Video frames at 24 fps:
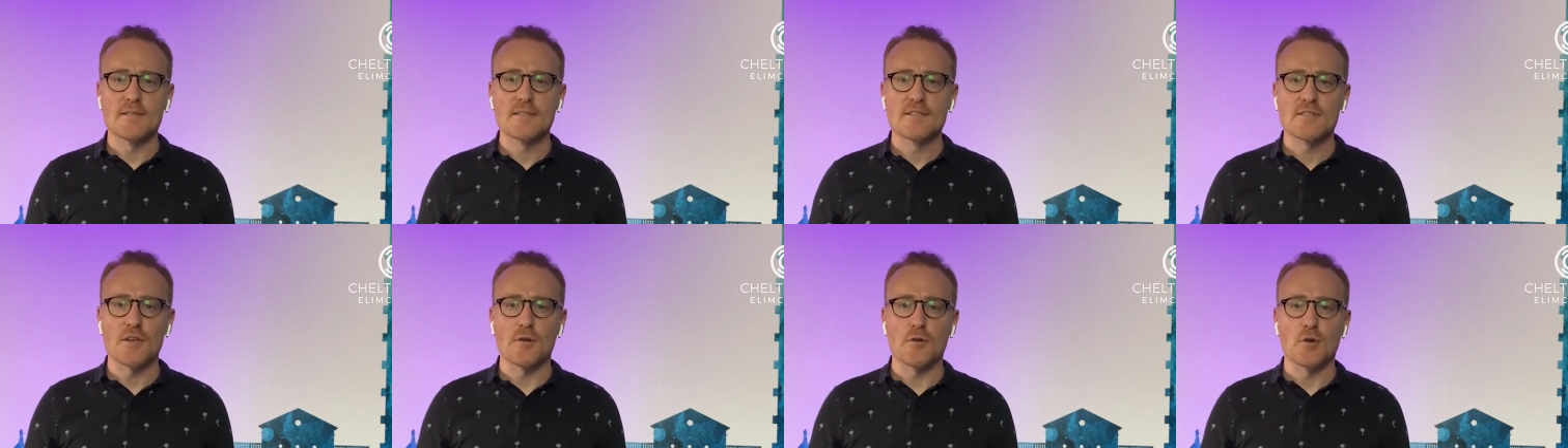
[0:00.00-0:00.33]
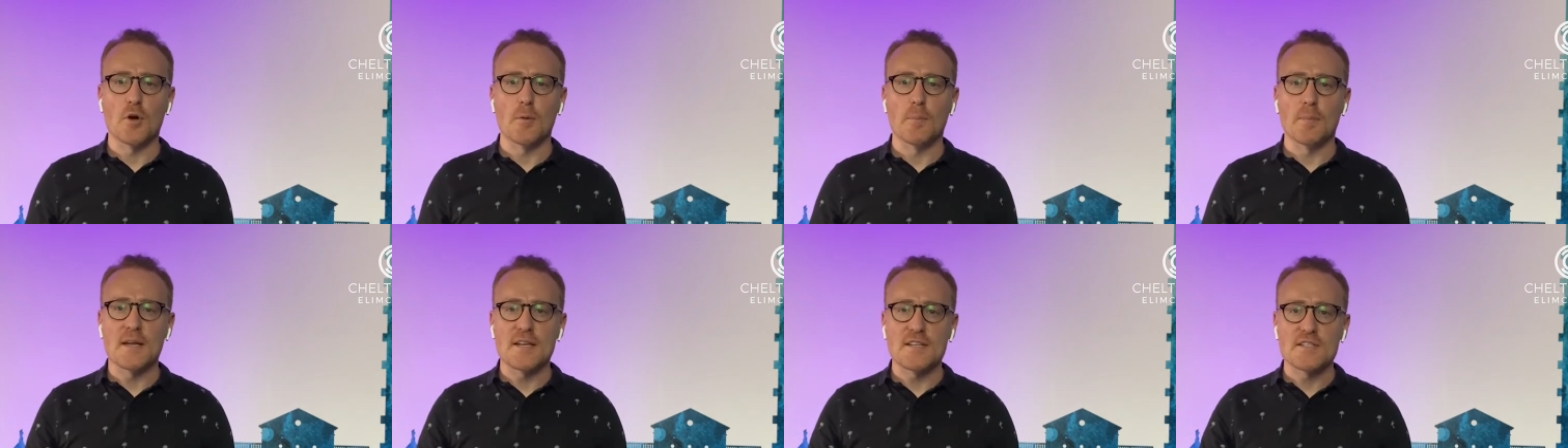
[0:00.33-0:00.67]
So
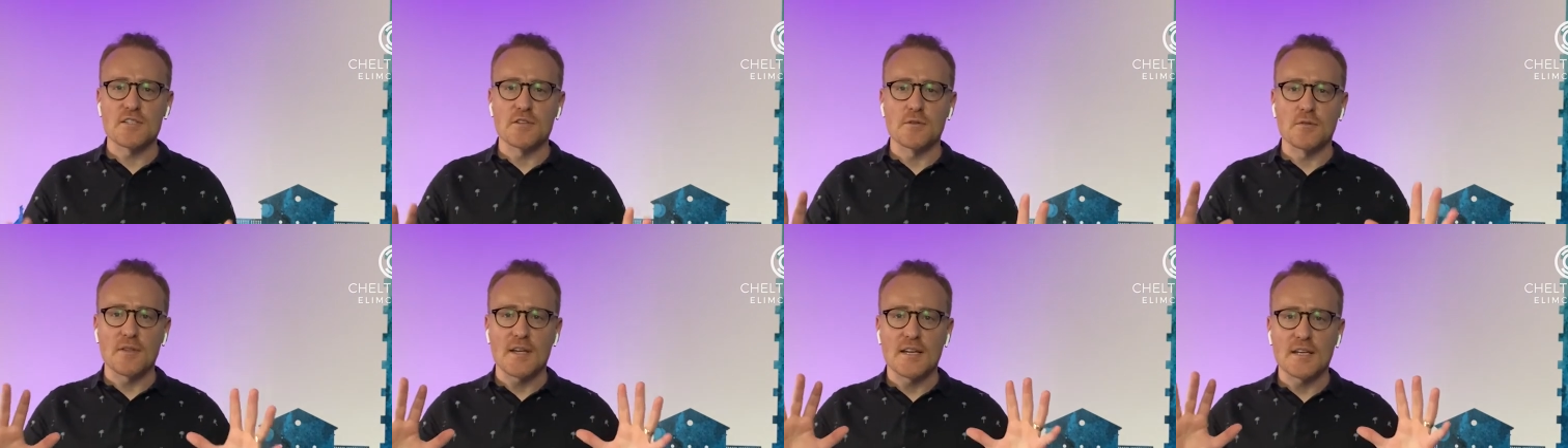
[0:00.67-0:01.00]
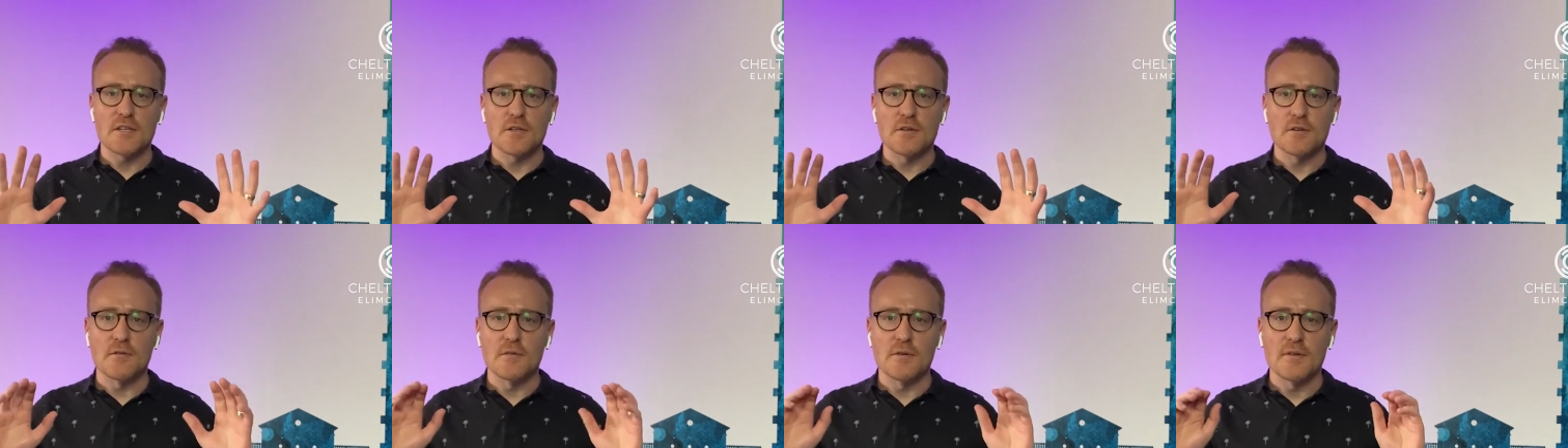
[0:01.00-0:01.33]
God bless you. Thank
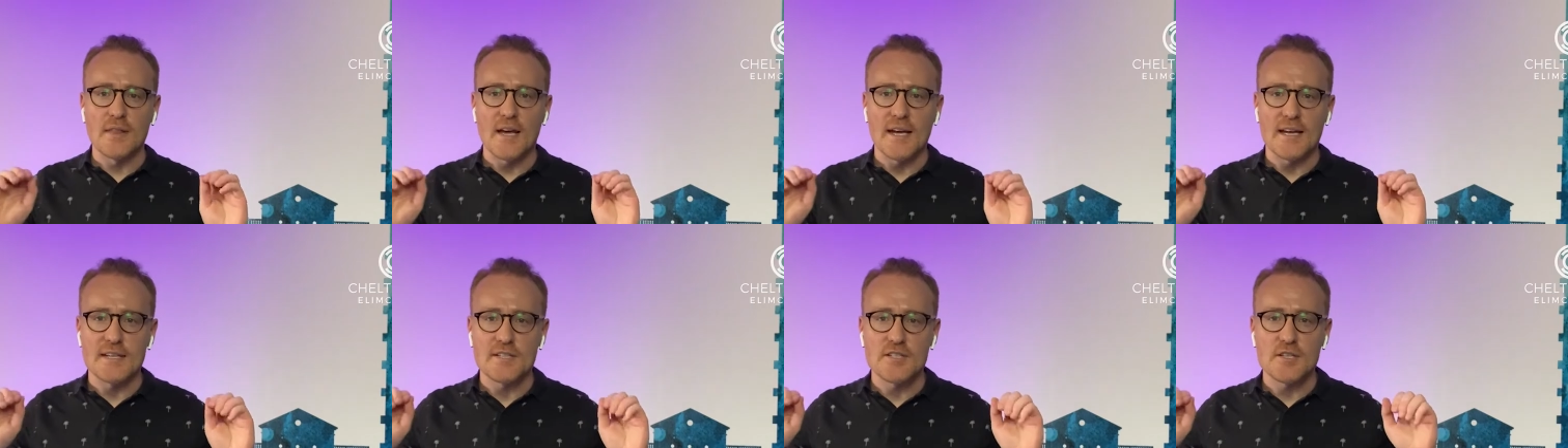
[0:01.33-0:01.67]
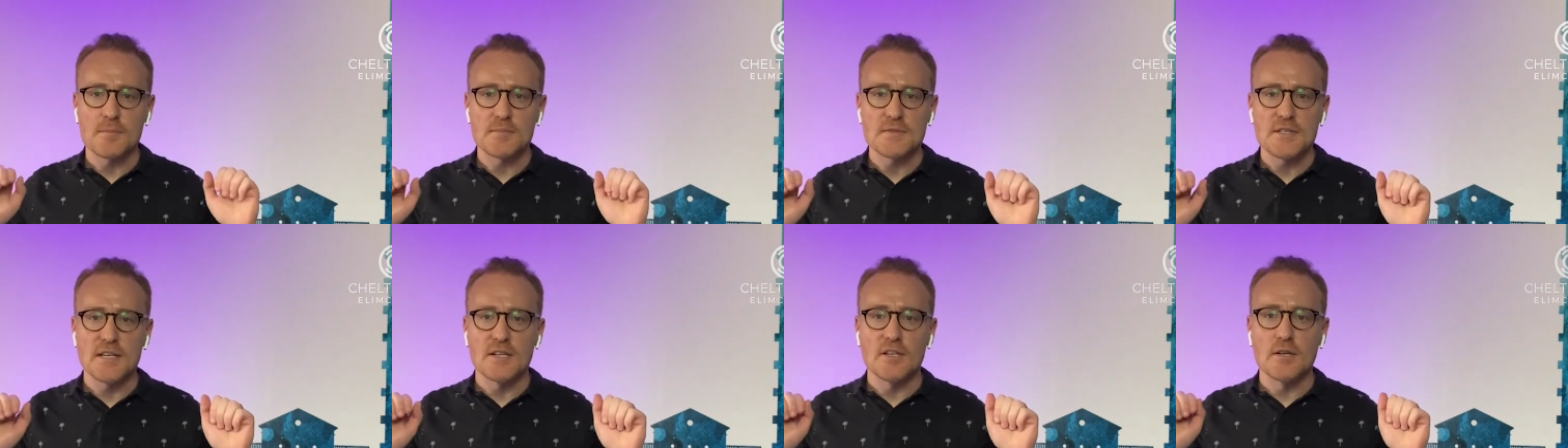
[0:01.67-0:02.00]
you. That is
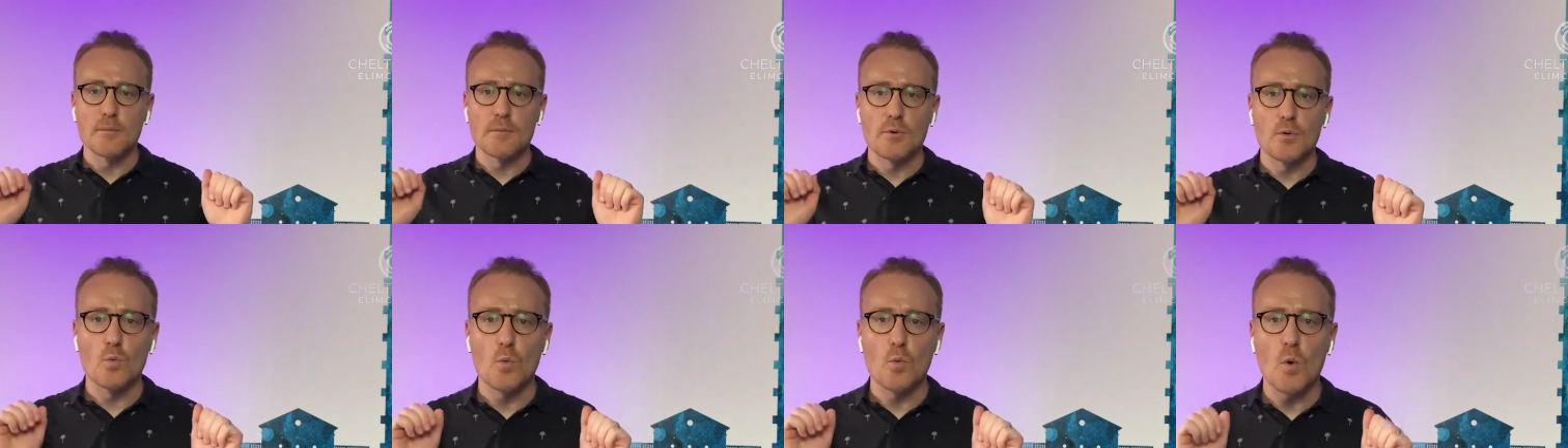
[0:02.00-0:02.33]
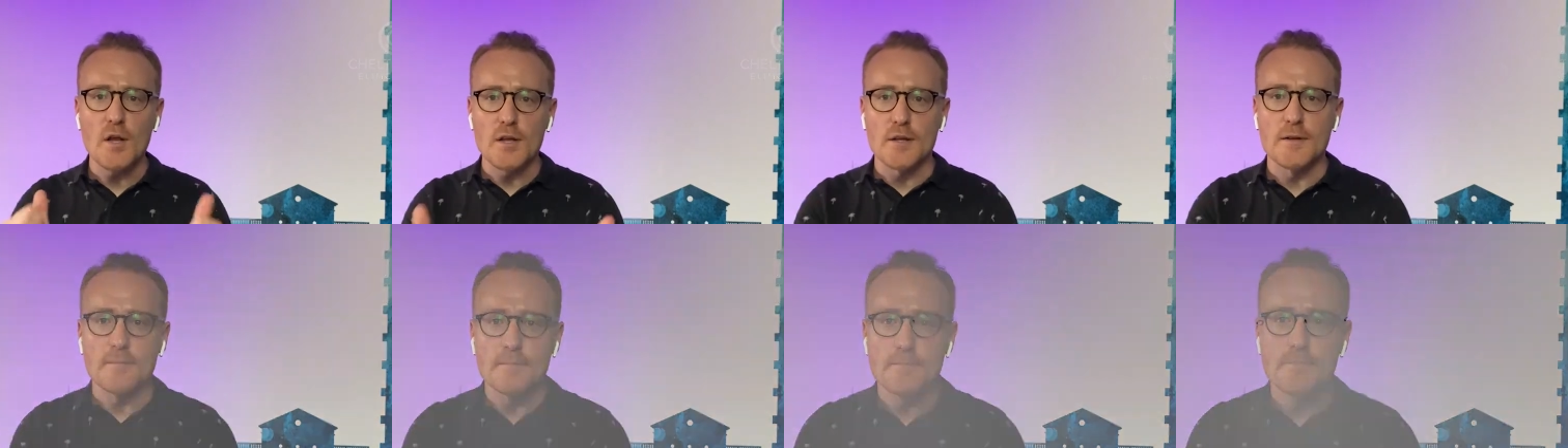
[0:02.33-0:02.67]
update number
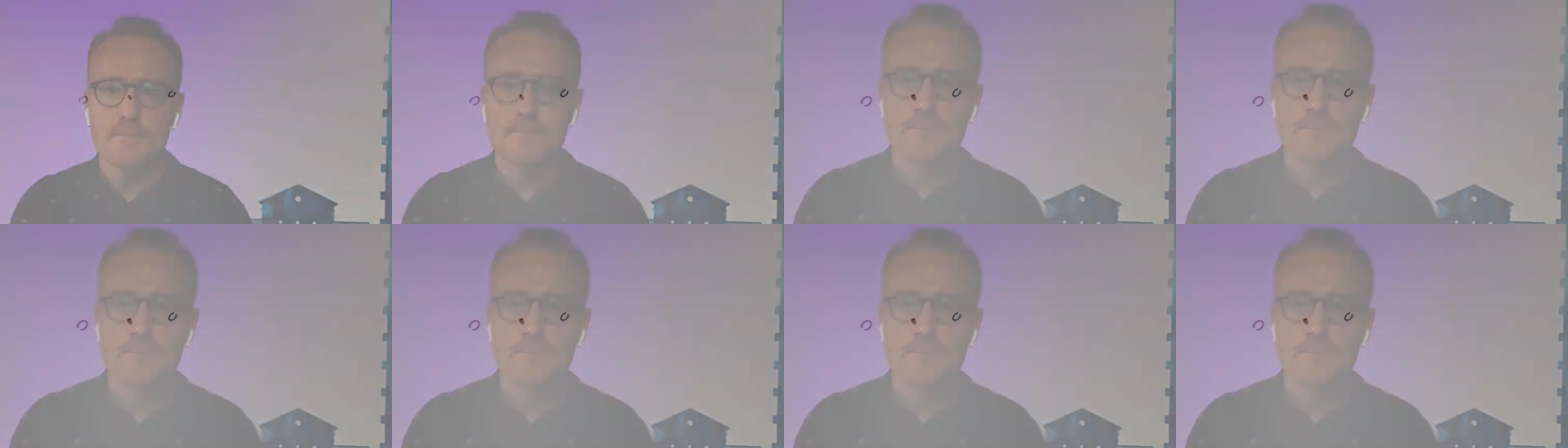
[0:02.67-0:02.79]
one.